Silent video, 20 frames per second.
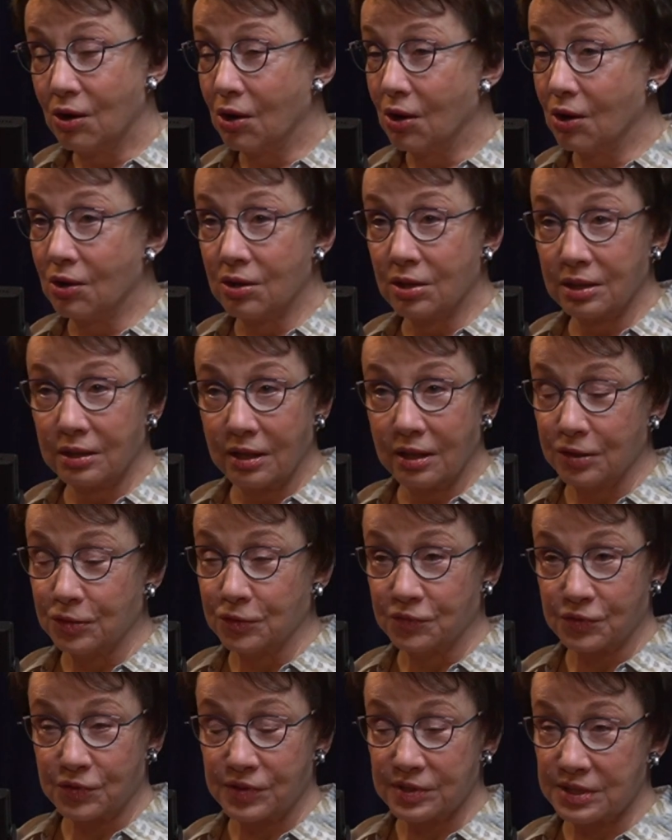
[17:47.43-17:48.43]
all
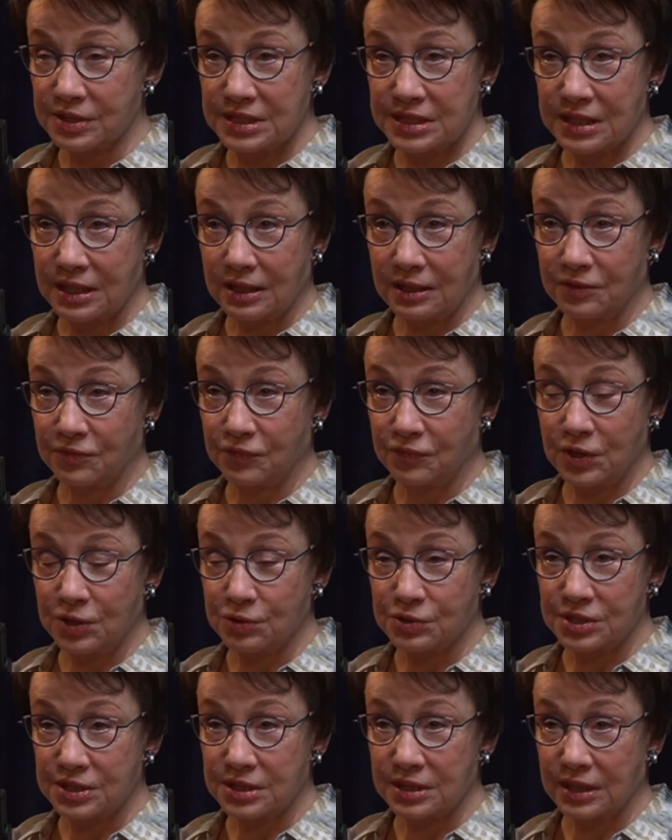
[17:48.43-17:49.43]
over the city of
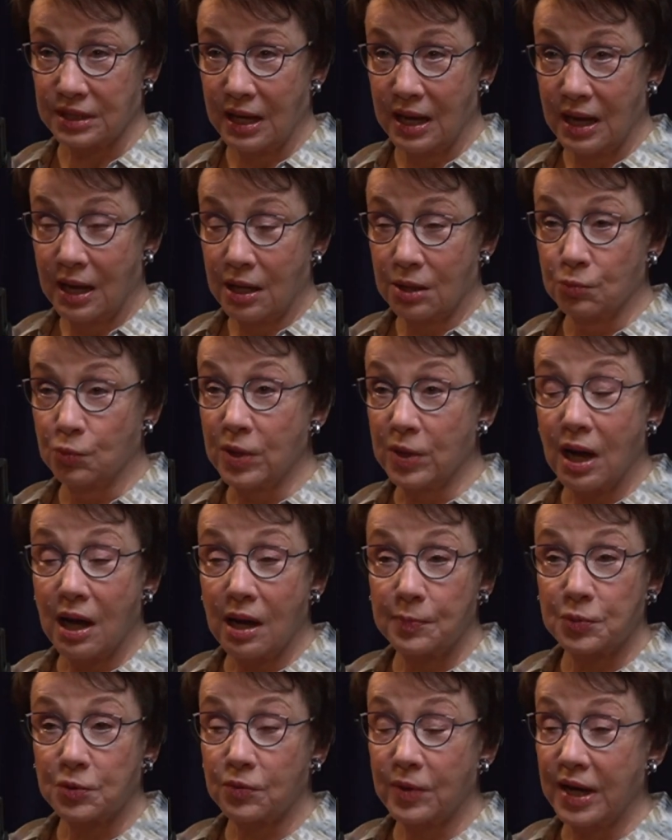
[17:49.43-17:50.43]
Houston. And we
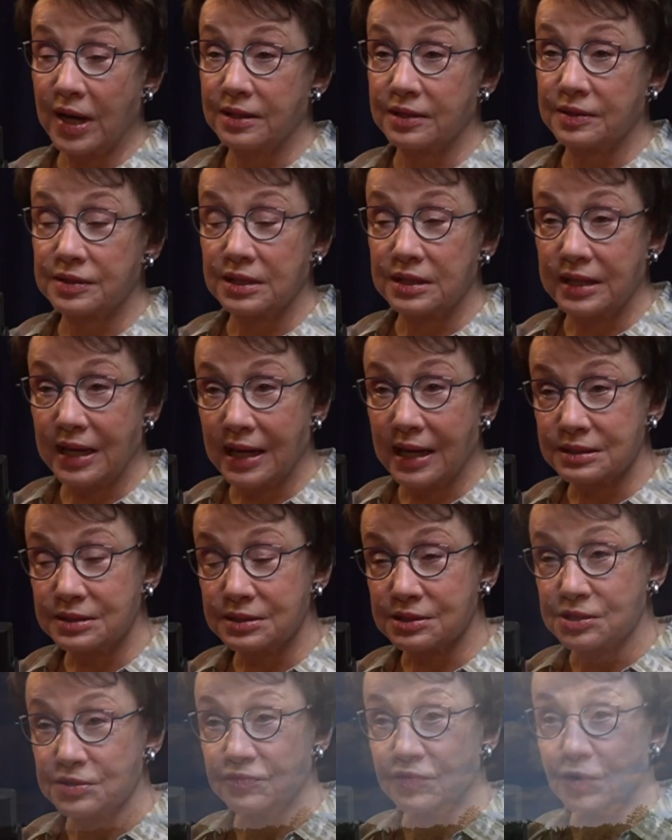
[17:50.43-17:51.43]
operate at the nexus